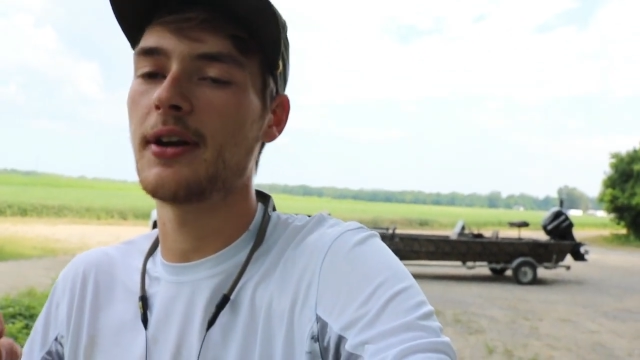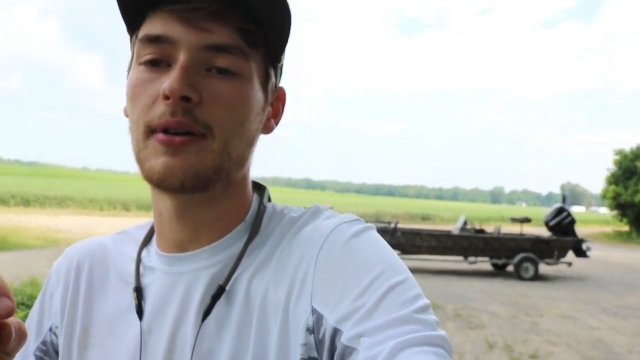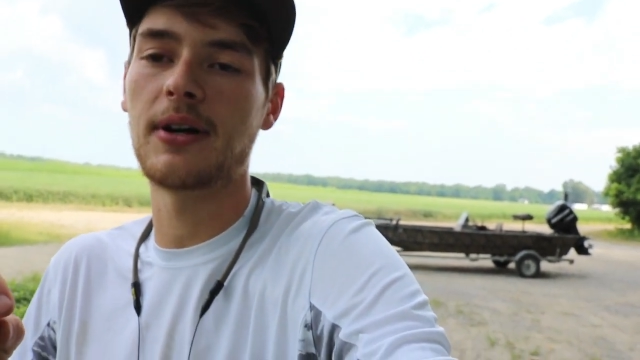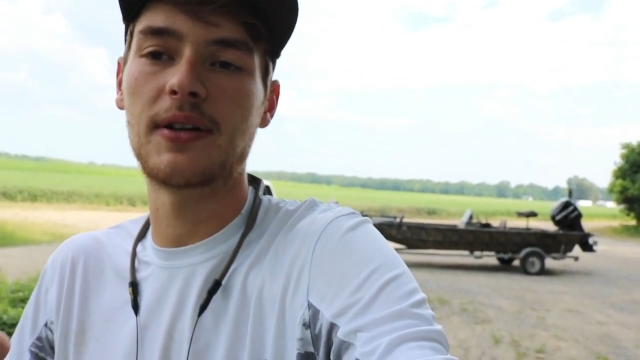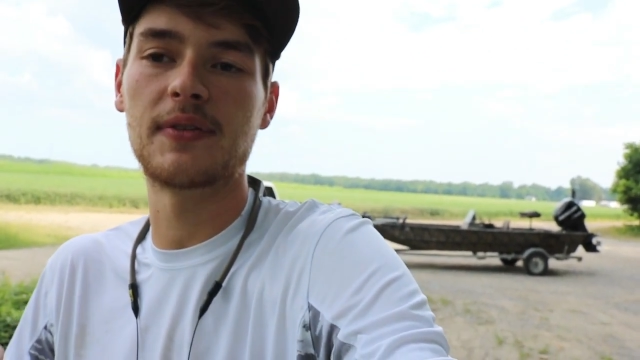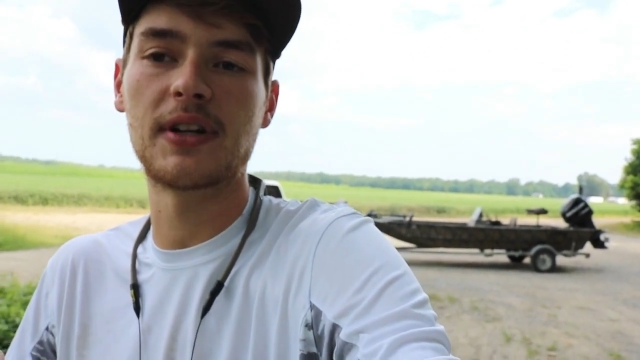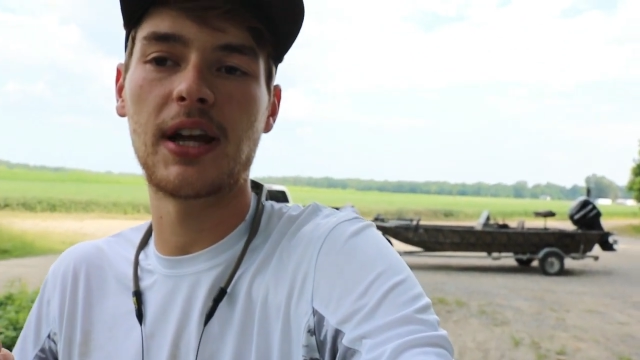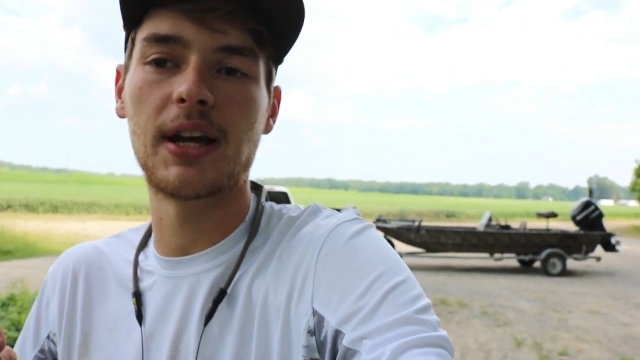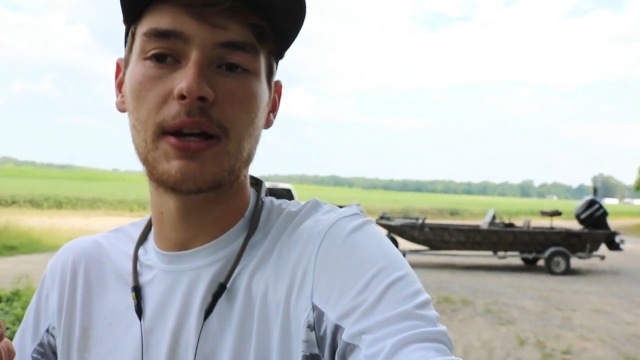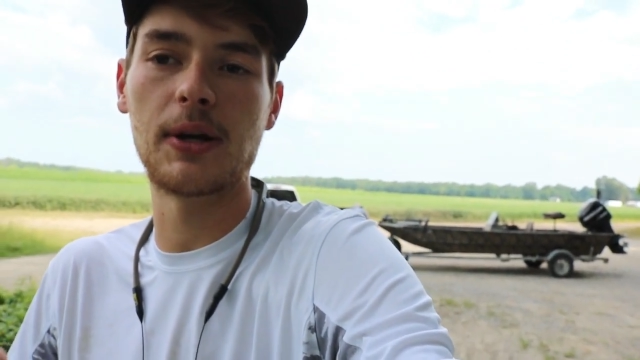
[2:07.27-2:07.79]
don't
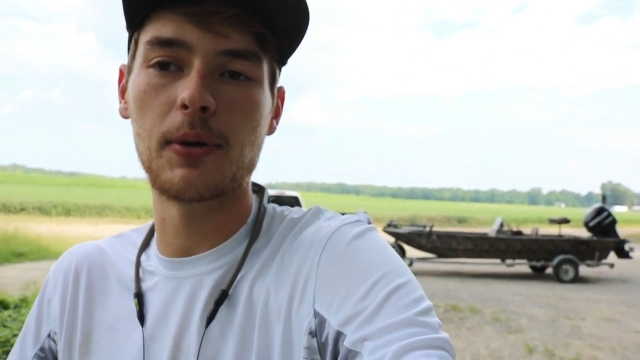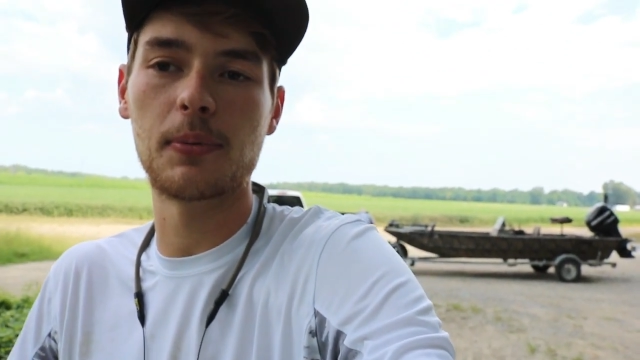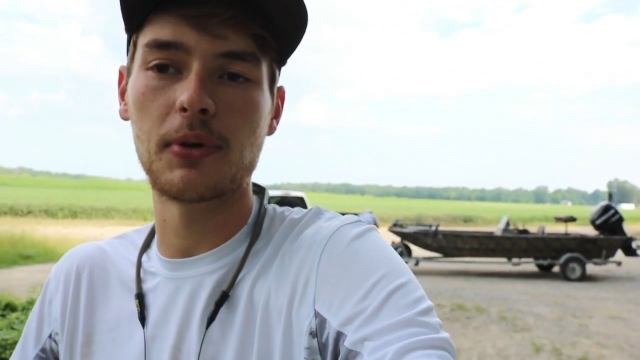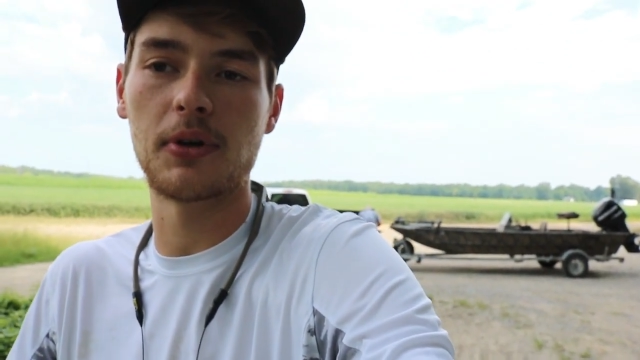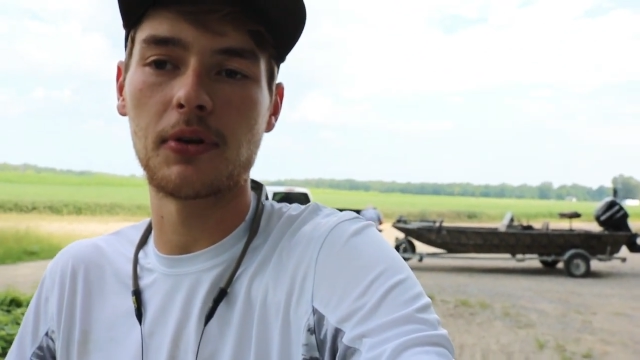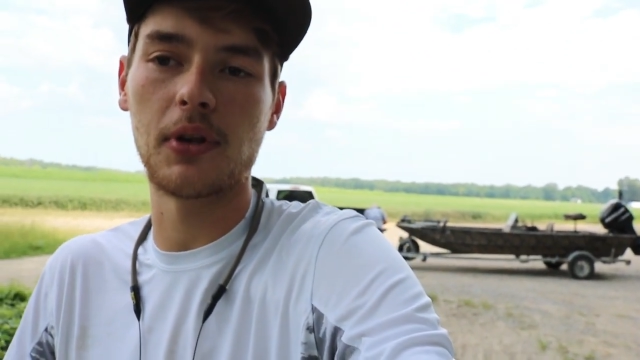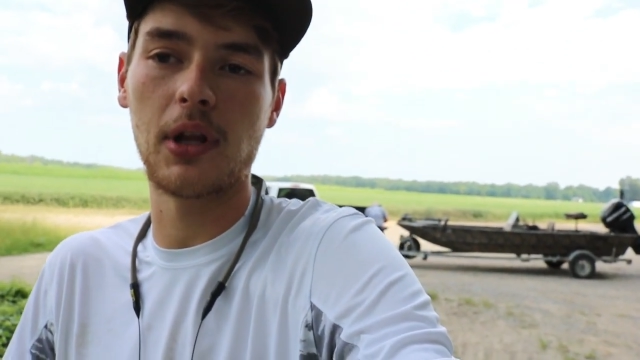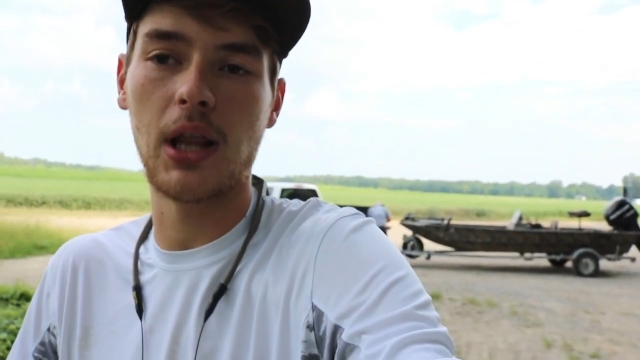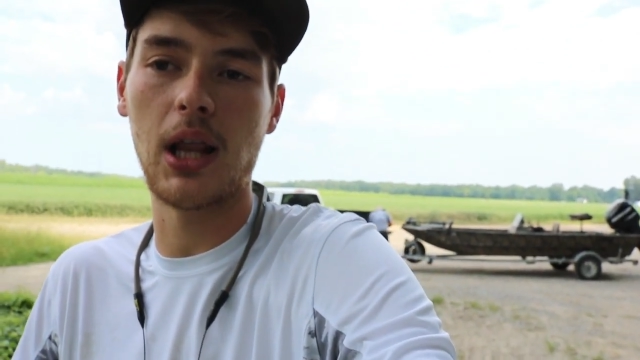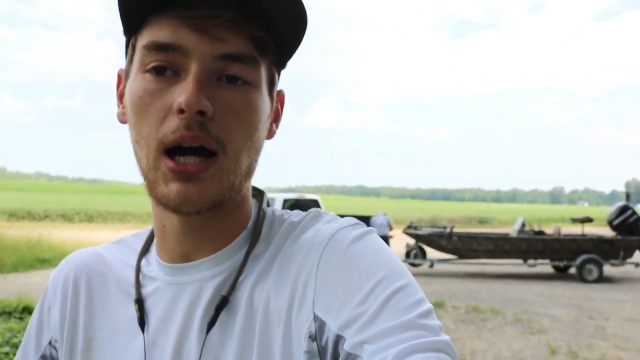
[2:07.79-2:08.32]
have a gate open
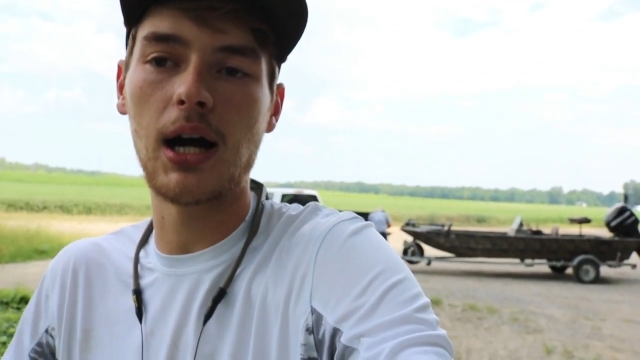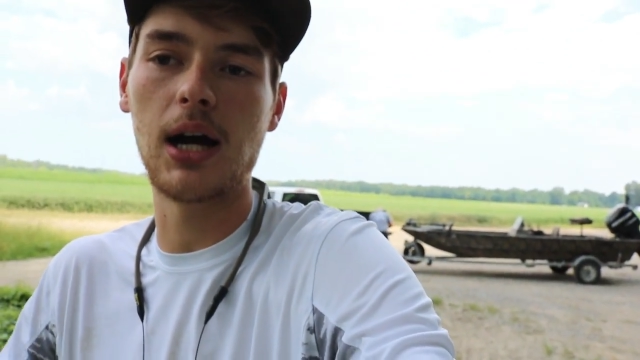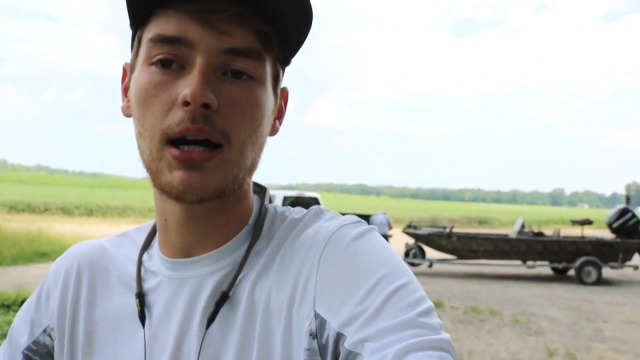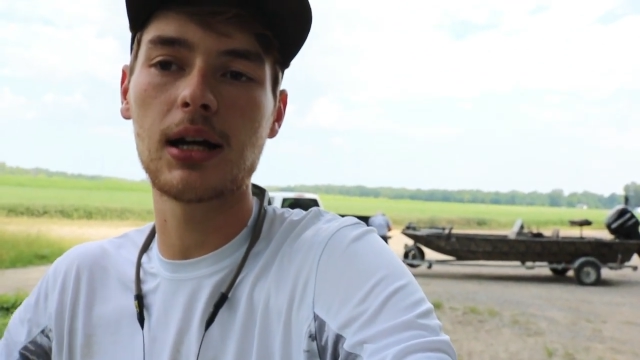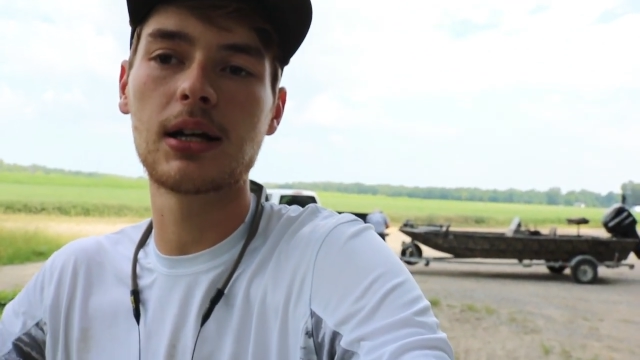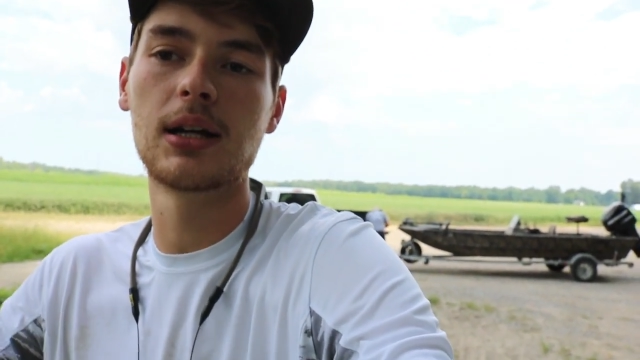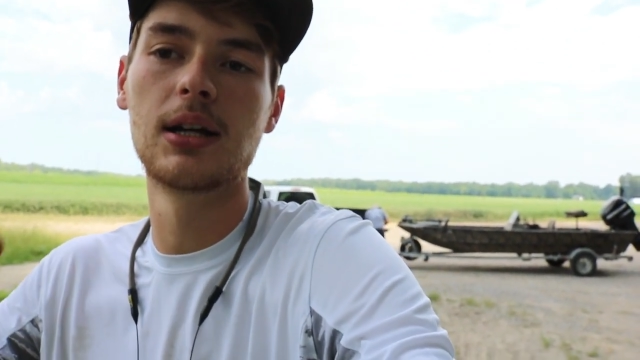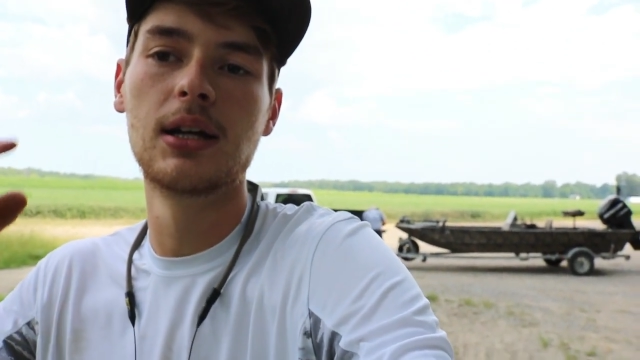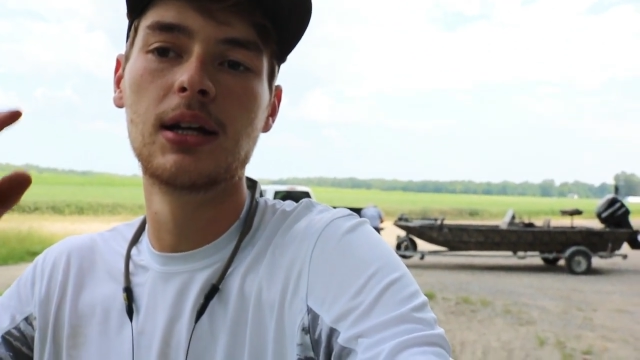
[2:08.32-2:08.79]
on the lock,